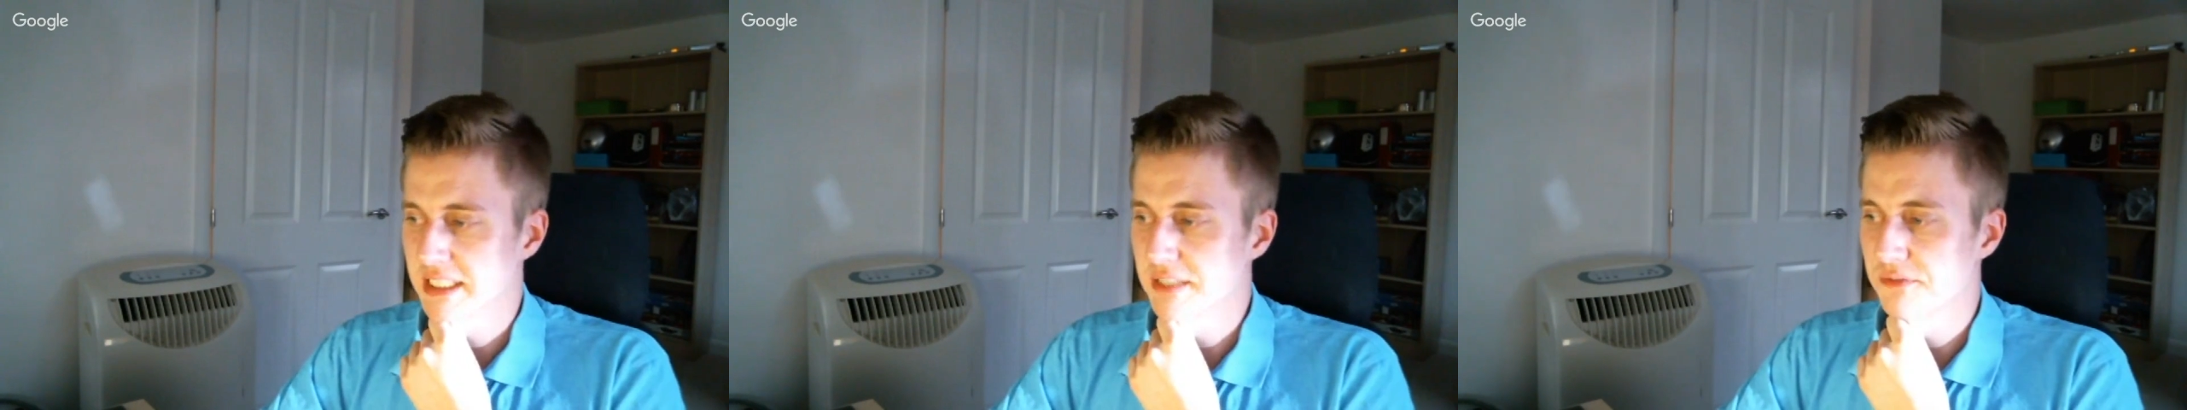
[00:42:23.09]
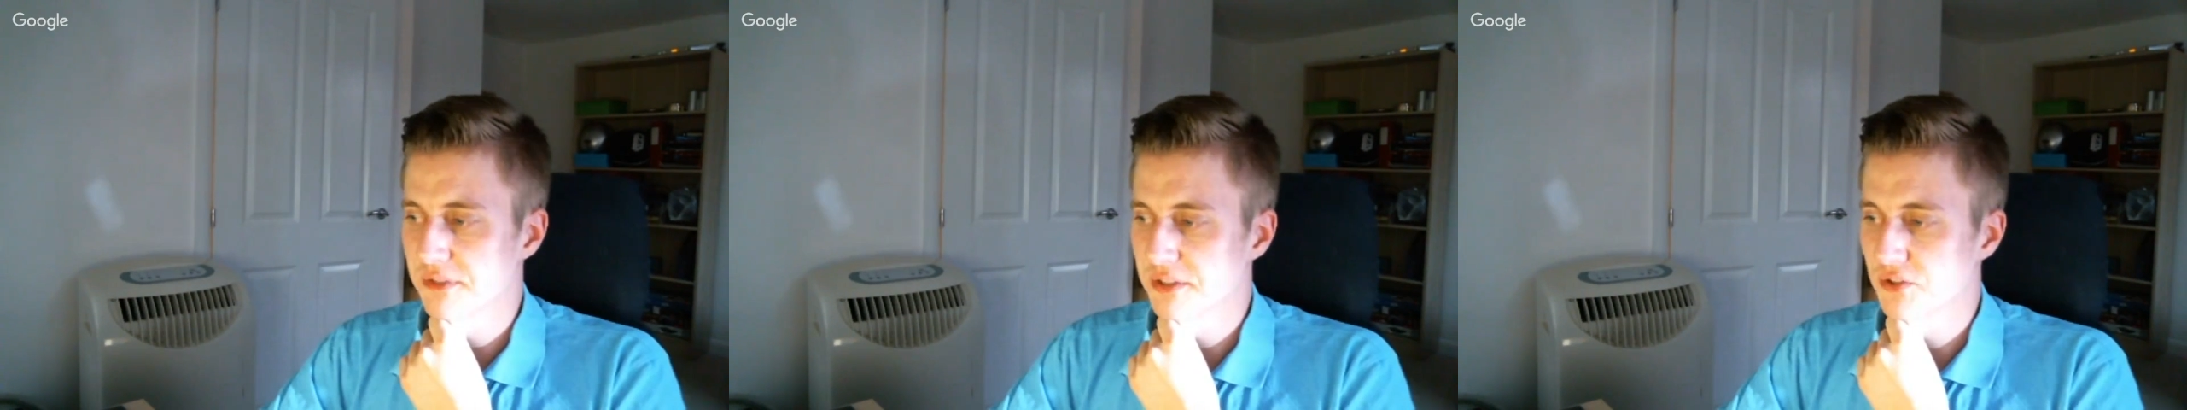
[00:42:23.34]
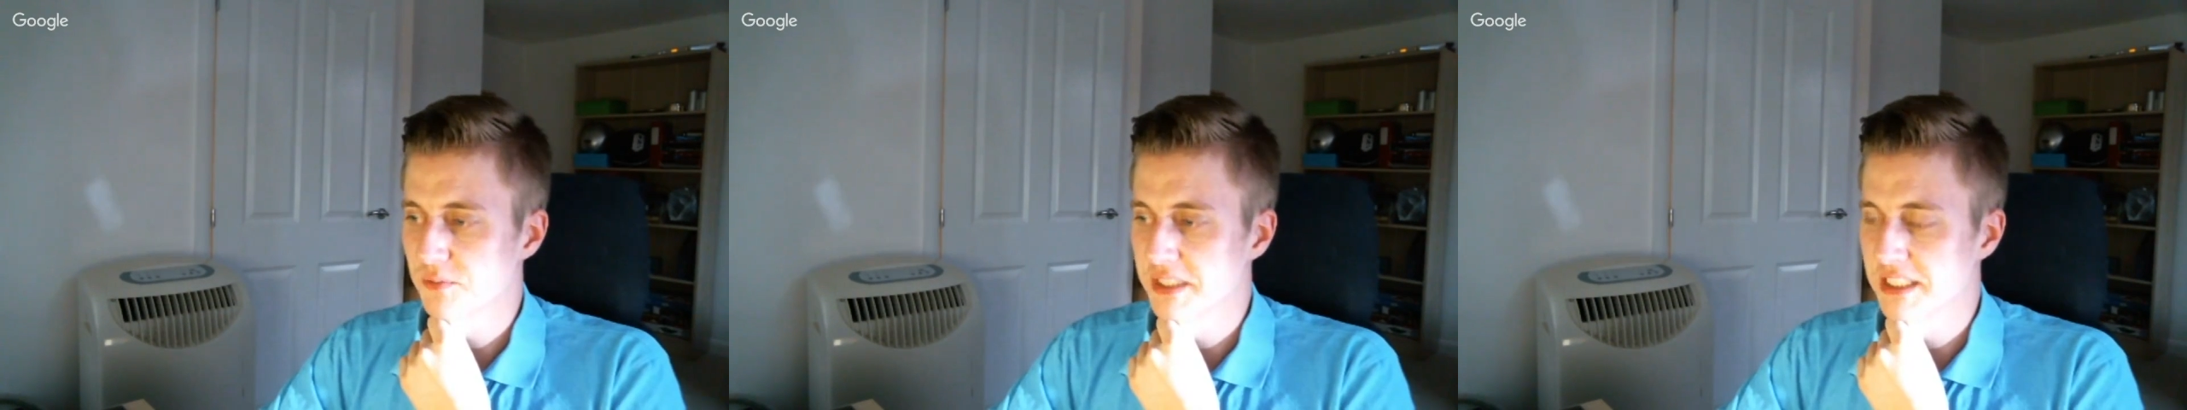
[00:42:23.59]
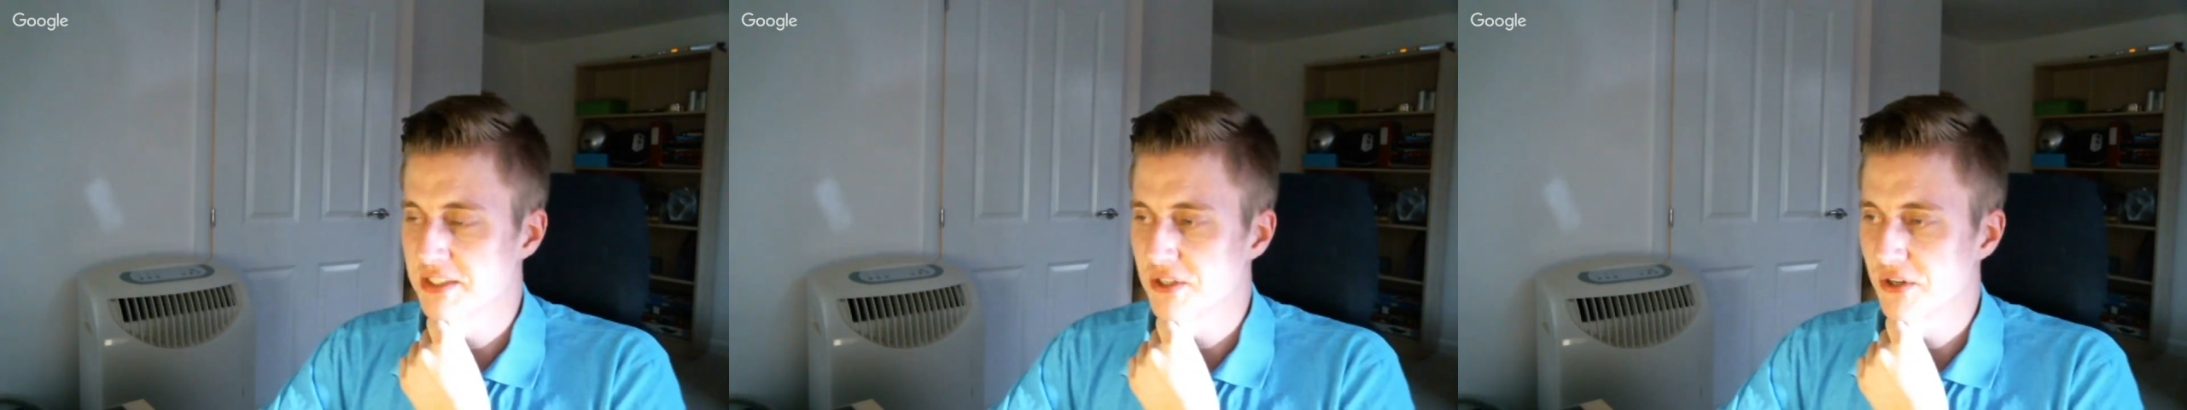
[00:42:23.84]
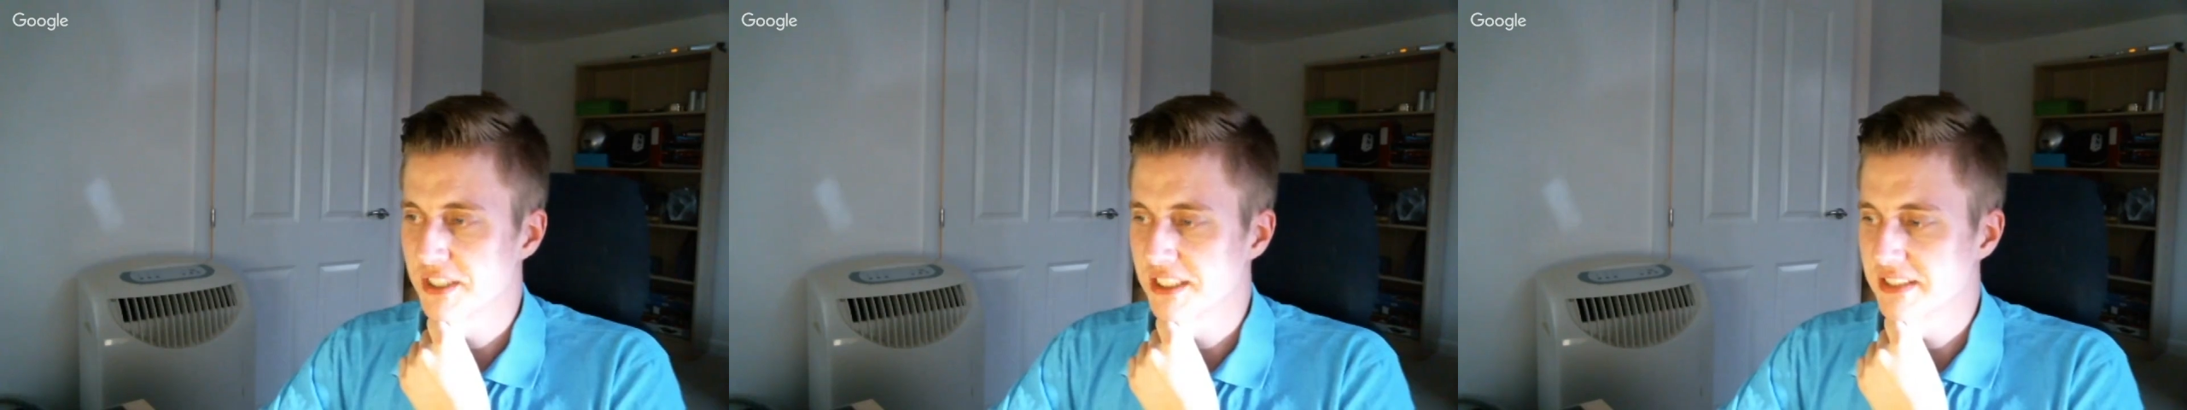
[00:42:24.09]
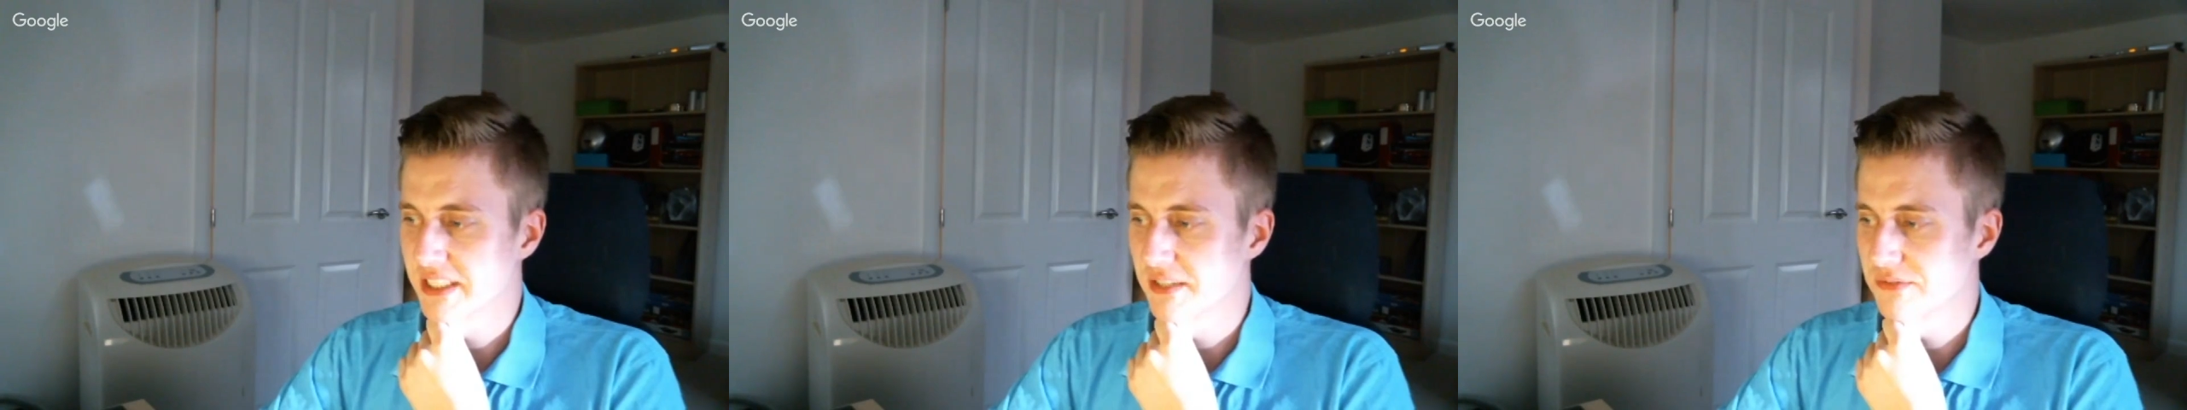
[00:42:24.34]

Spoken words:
to be starting stuff.